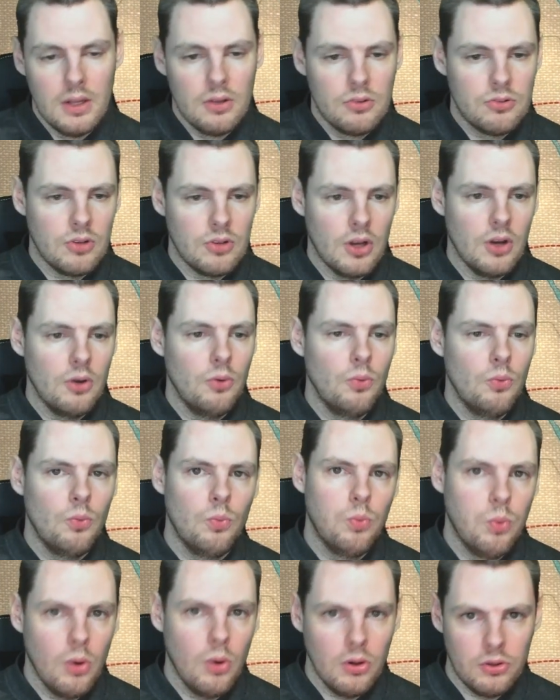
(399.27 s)
So
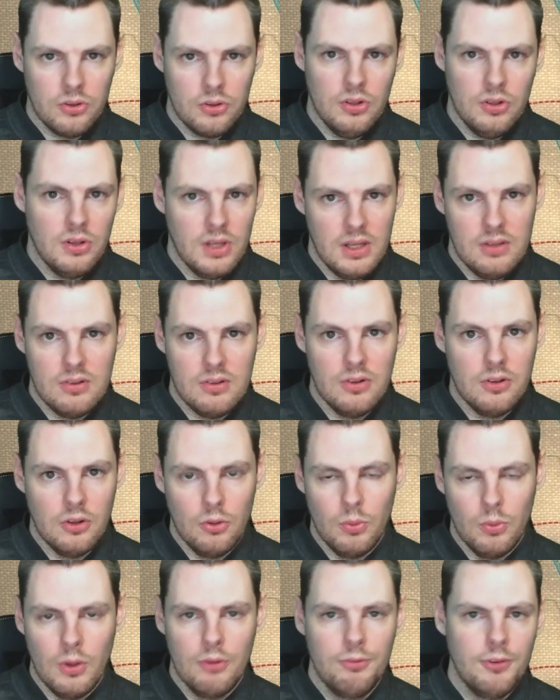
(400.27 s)
what do you need to
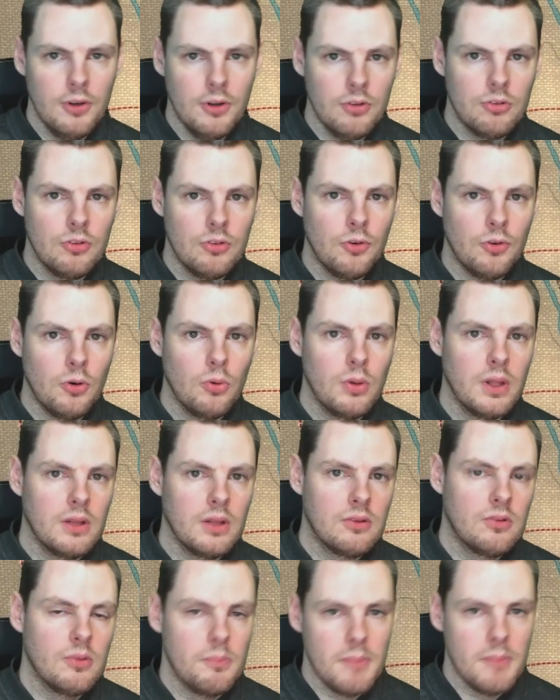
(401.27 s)
do? Well, first of all,
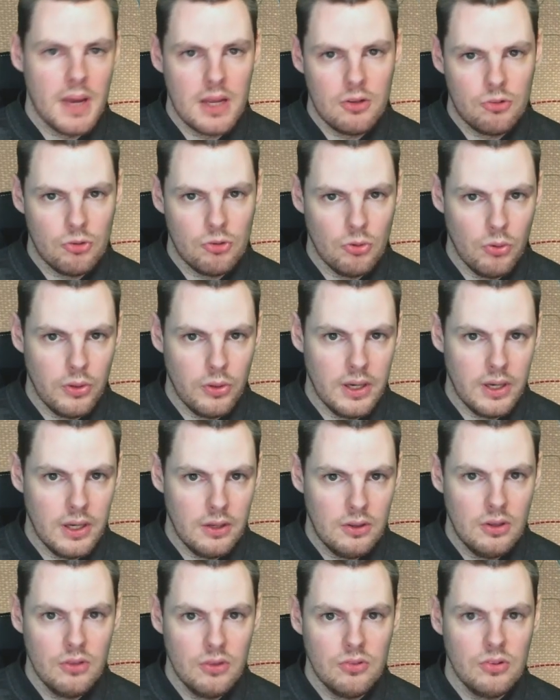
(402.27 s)
let's make sure that
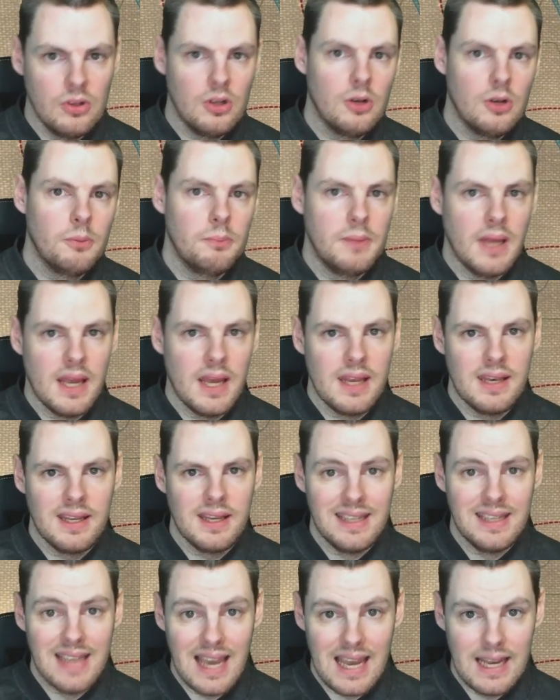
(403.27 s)
it doesn't update
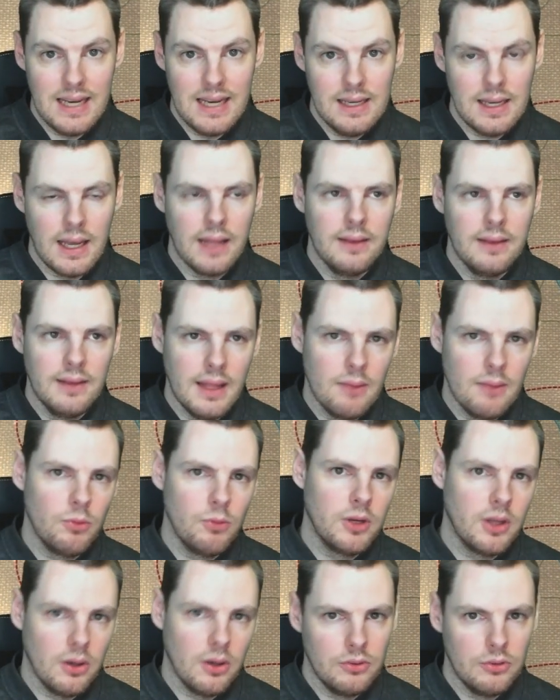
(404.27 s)
again, and then
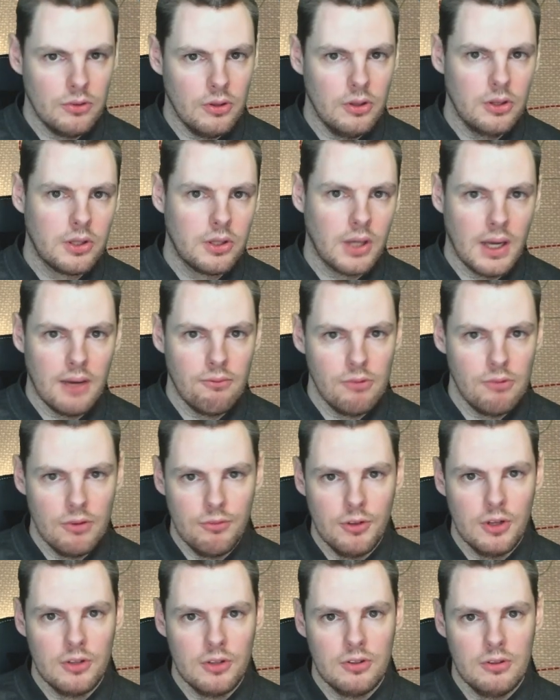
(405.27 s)
we're going to look at
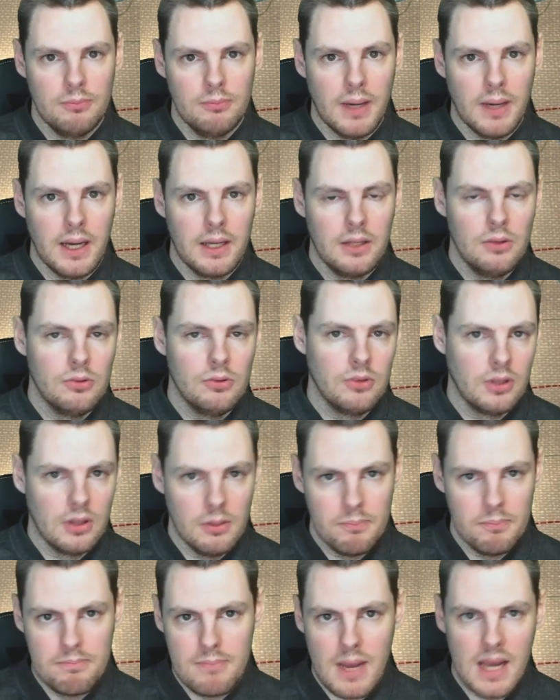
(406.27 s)
reverting back using an
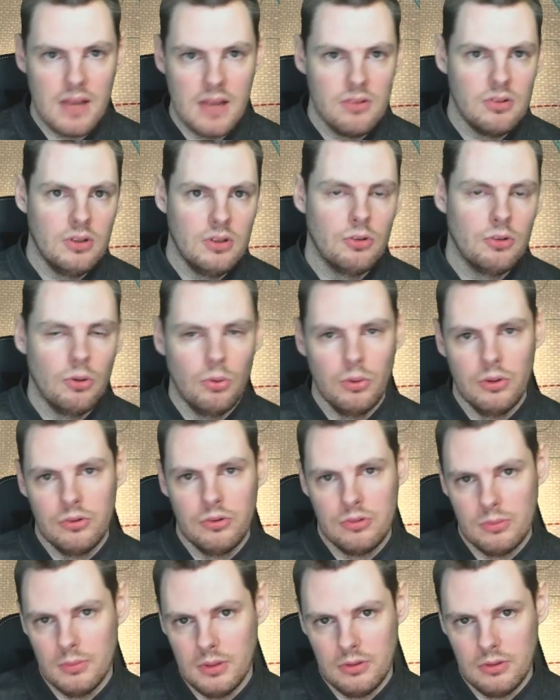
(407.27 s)
amazing tool that
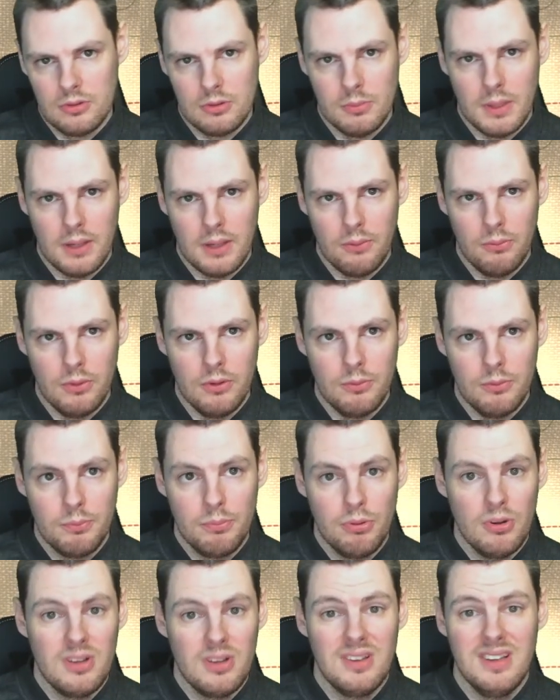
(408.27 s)
somebody's come out with
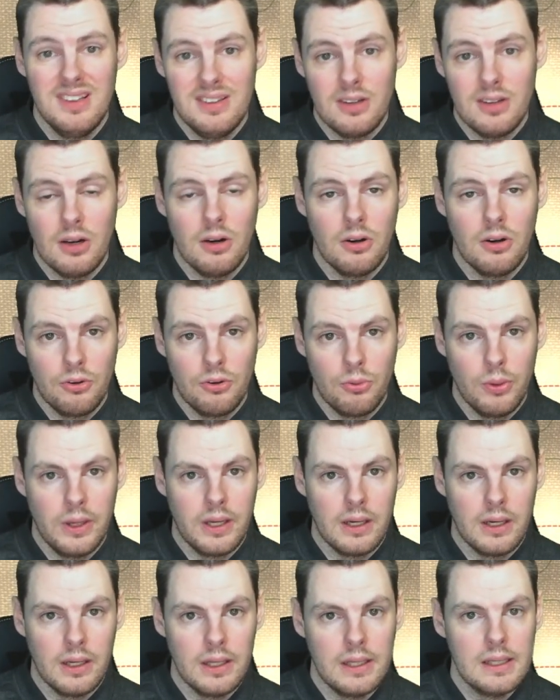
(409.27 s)
pretty darn
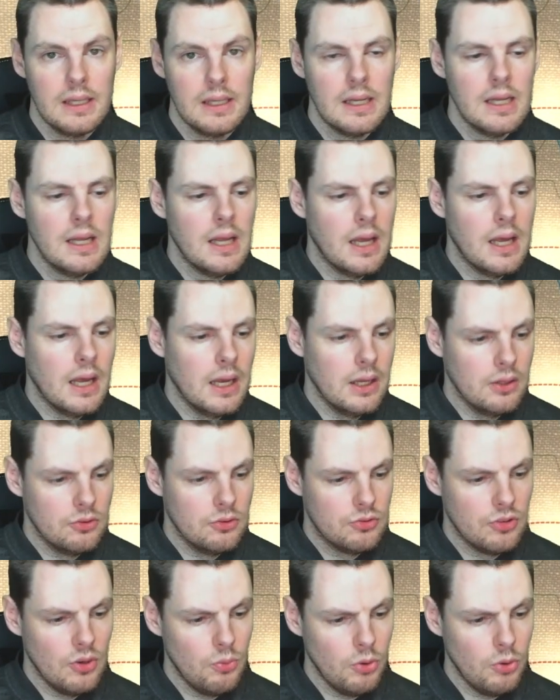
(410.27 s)
quickly.
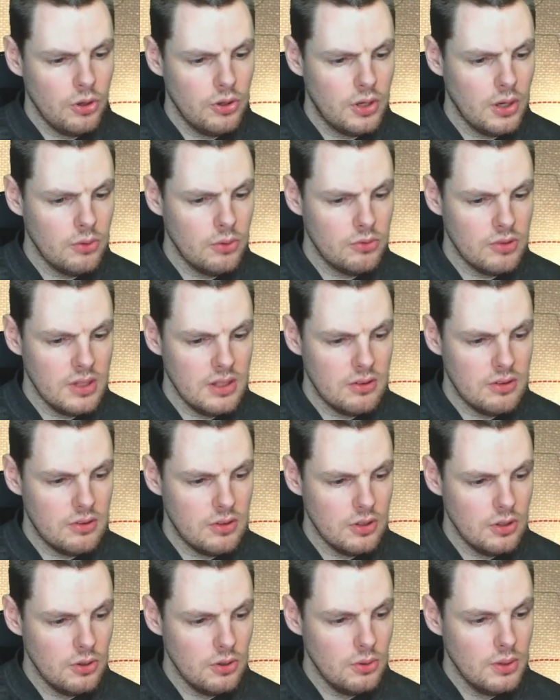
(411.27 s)
So what you're going to need to
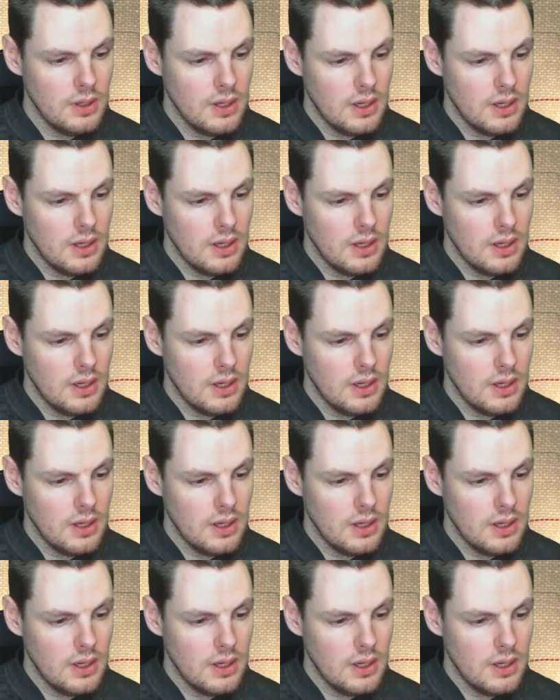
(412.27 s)
do,